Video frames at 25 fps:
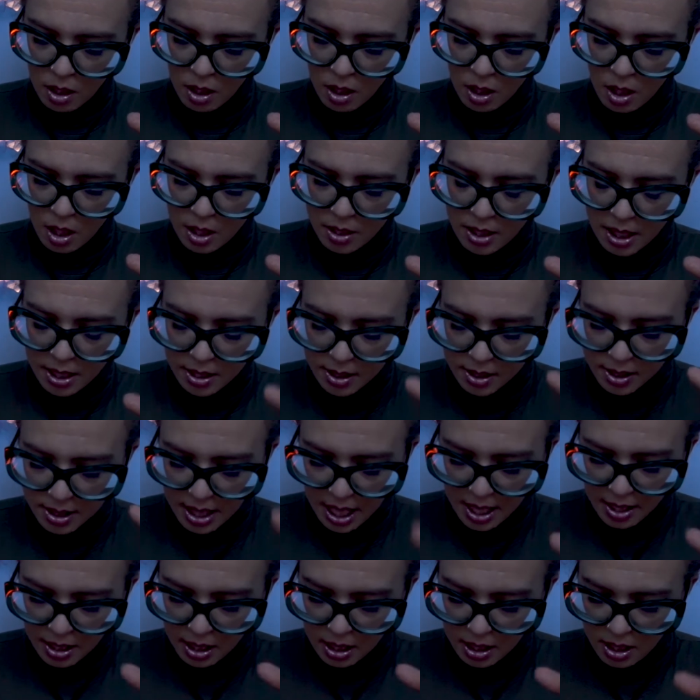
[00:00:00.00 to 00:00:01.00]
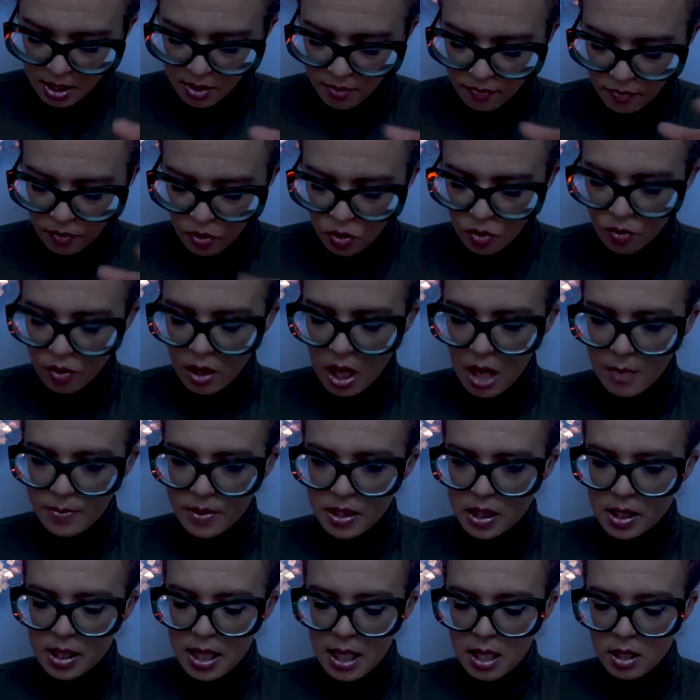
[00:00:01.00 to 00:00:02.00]
And then suddenly the Four of Cups
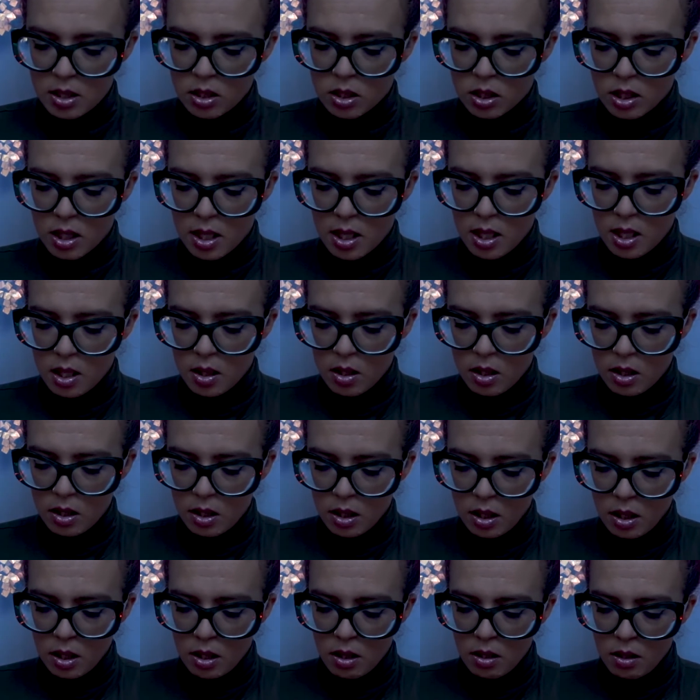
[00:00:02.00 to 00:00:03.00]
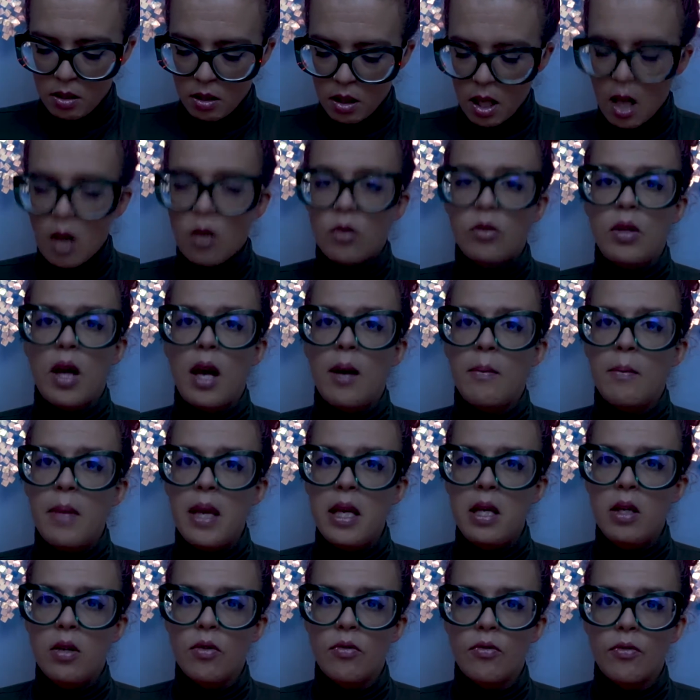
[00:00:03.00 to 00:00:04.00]
is there to say, how that
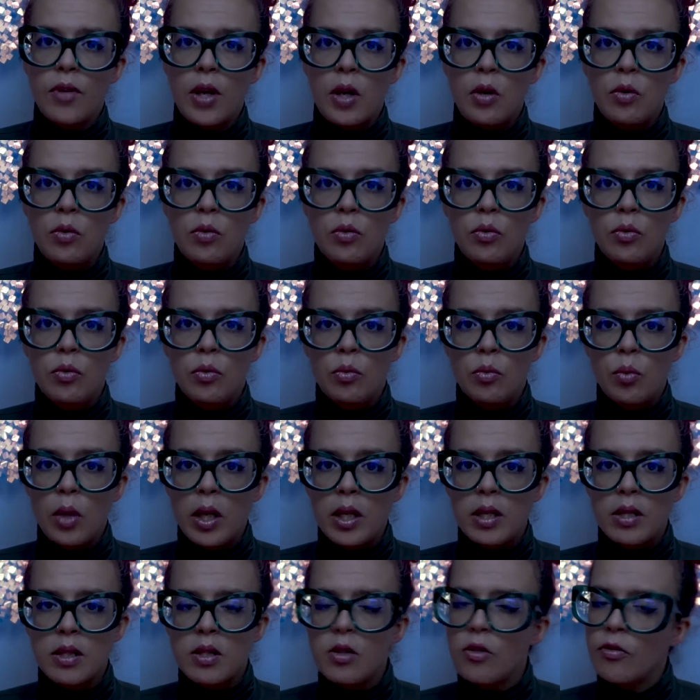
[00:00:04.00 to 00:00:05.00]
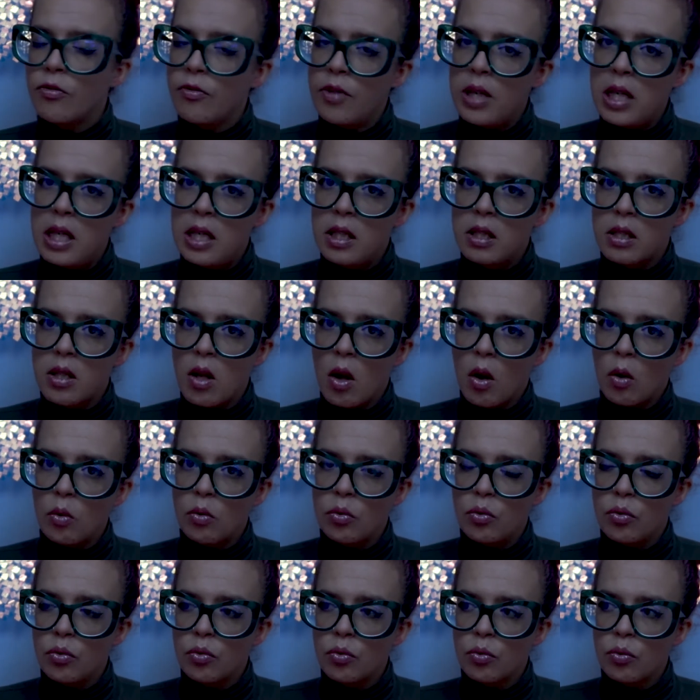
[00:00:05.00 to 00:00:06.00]
make you feel? Where does your feelings go?
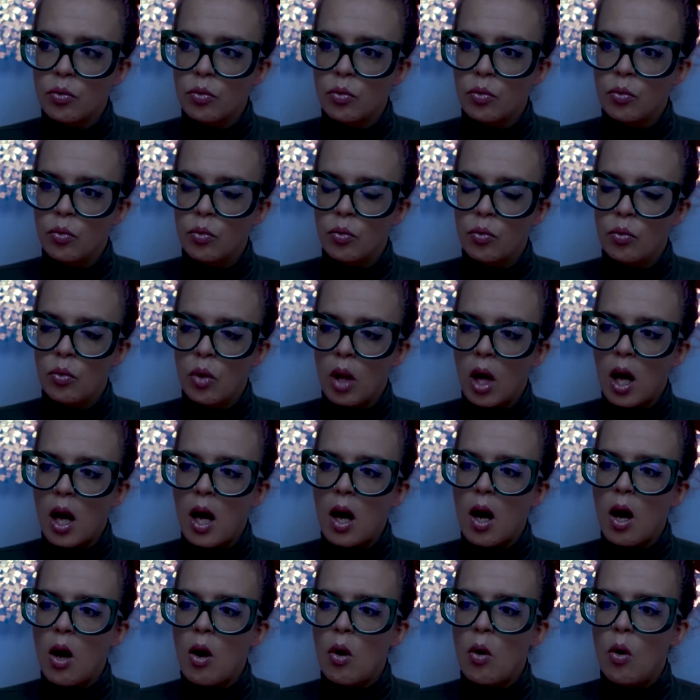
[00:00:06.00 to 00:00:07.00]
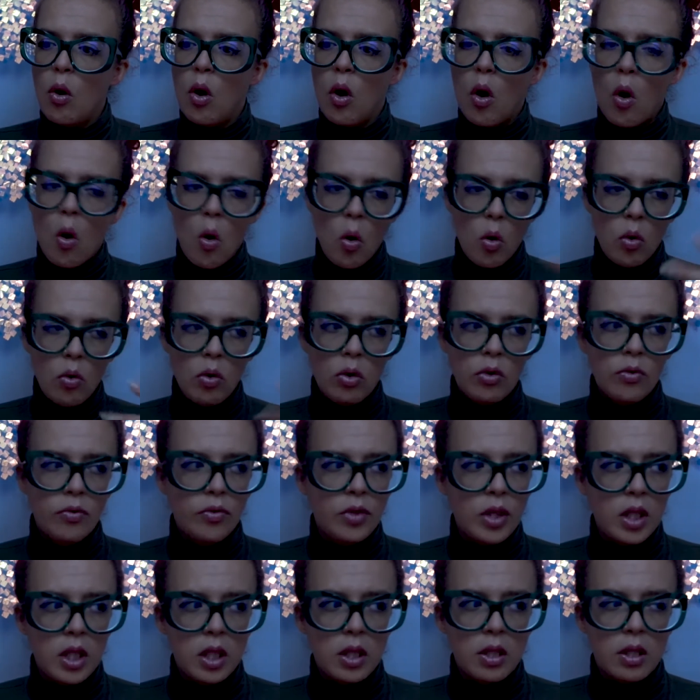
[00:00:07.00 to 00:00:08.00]
How all of
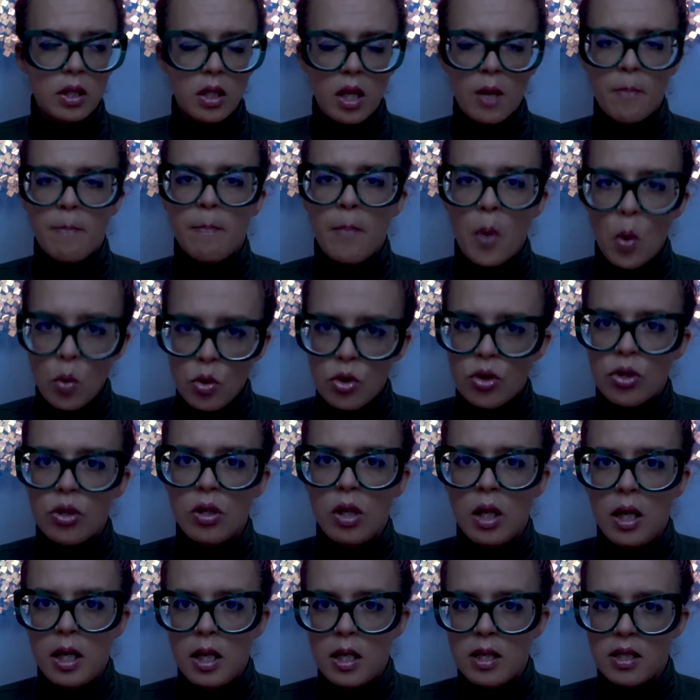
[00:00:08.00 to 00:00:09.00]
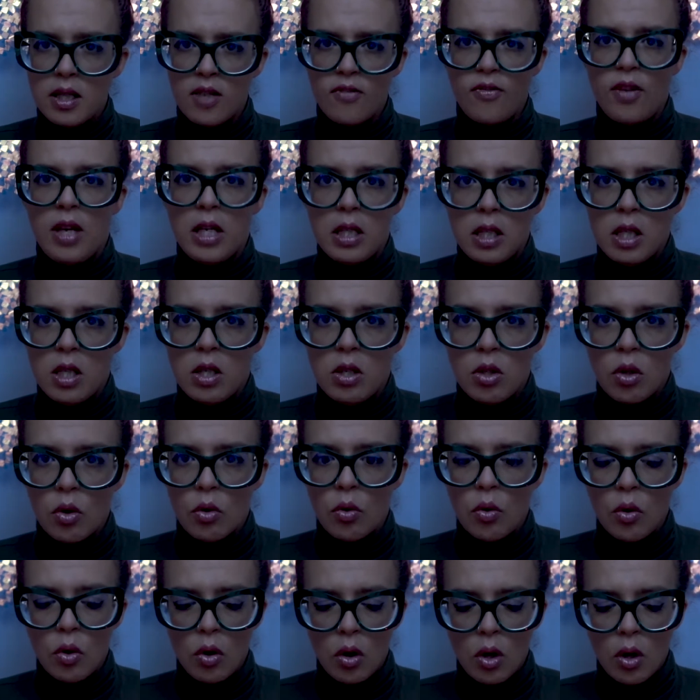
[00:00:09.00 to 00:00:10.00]
this emotionally is affecting you.
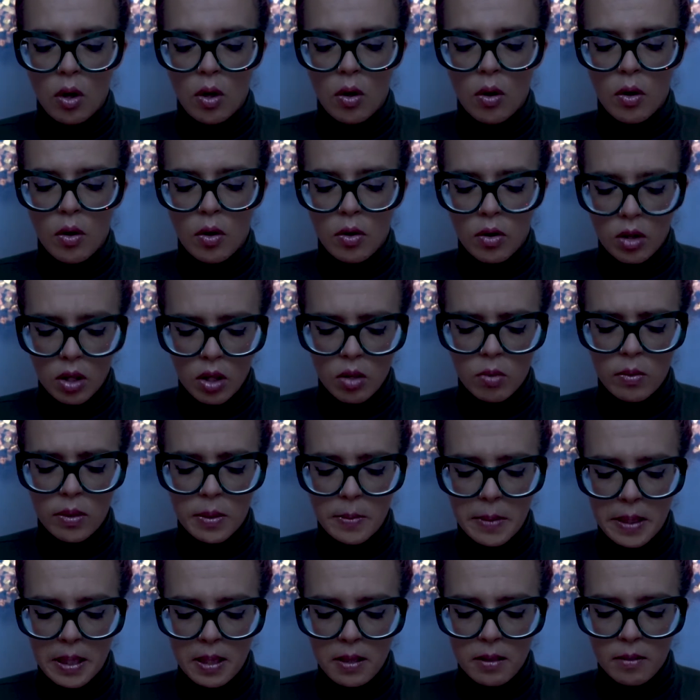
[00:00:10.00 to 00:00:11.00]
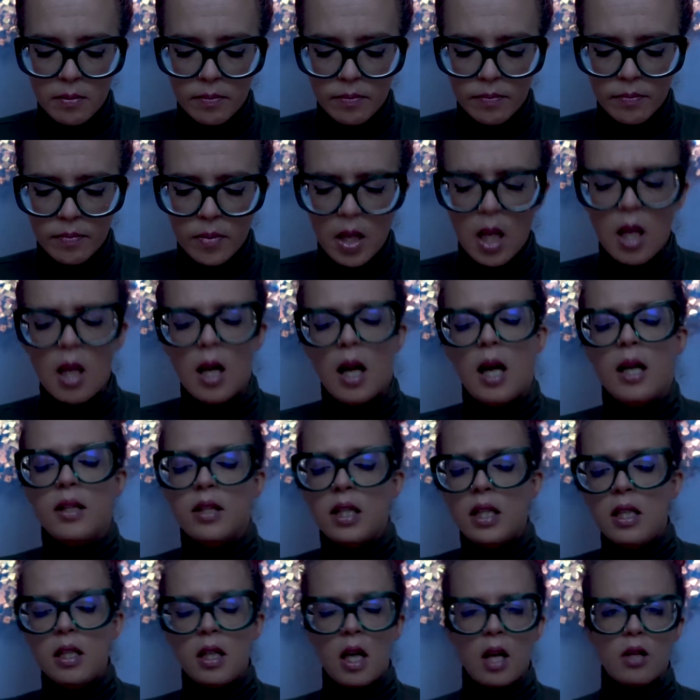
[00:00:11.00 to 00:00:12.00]
You know what I mean? I
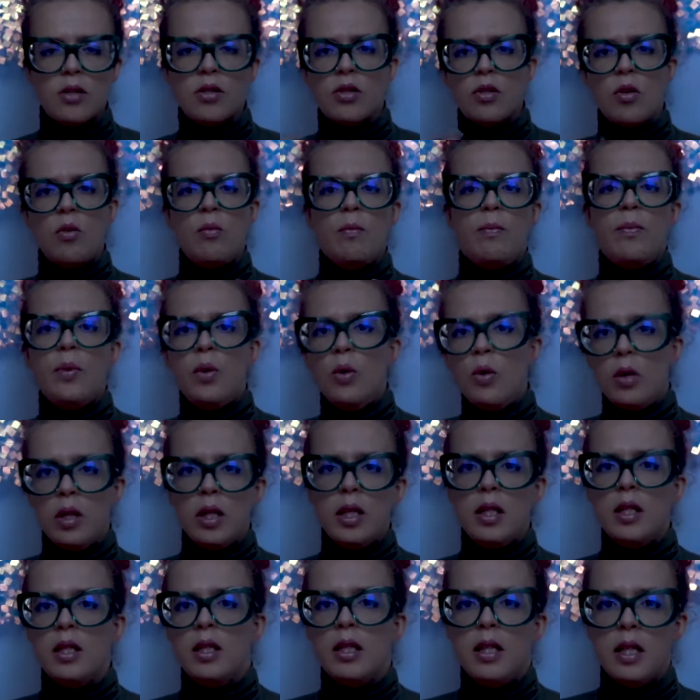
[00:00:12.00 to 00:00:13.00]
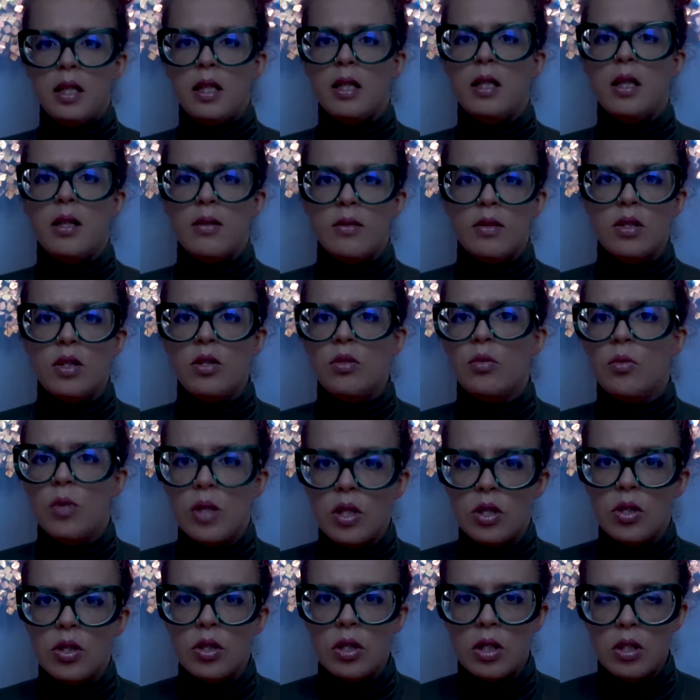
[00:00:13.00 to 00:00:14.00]
think that at some point you get in a
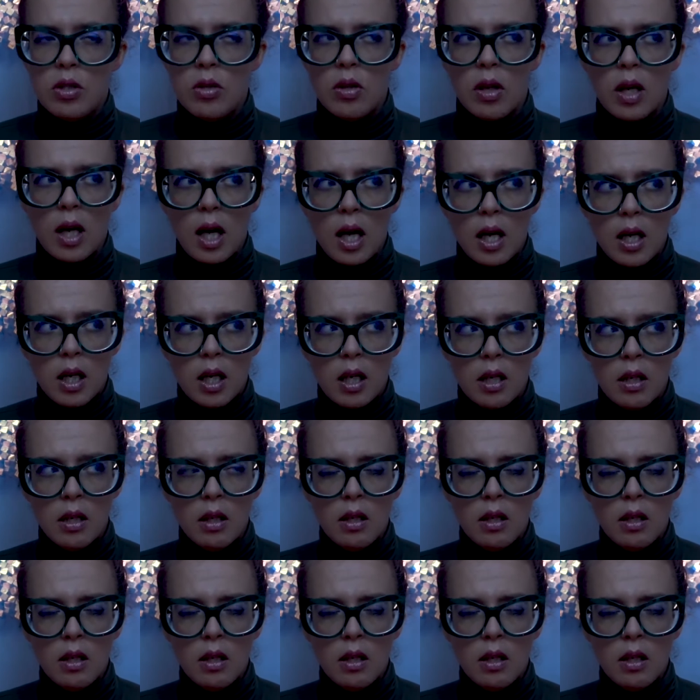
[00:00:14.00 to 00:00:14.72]
situation that you're like,